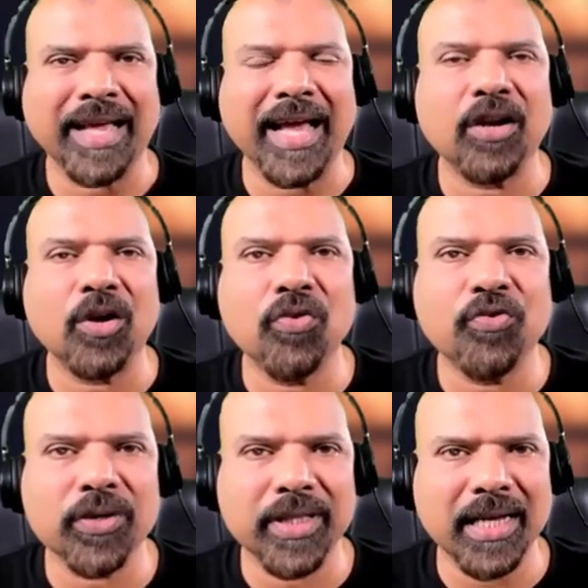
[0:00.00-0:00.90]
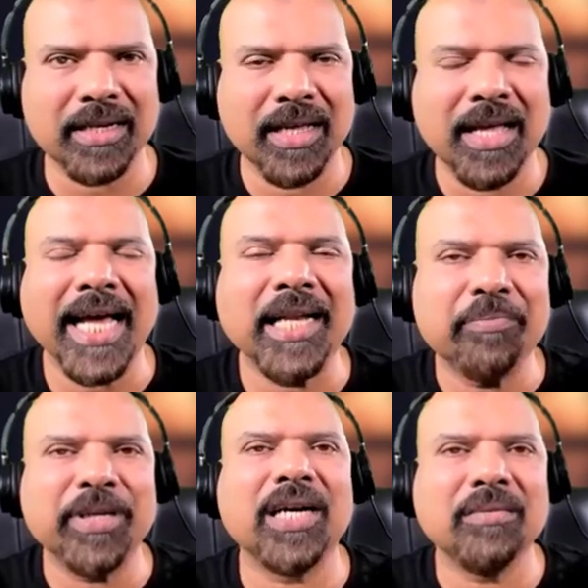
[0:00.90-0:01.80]
And go for that and
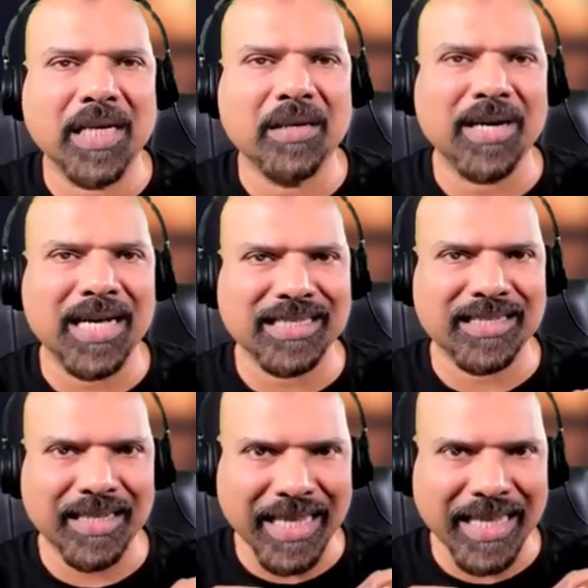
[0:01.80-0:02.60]
become a master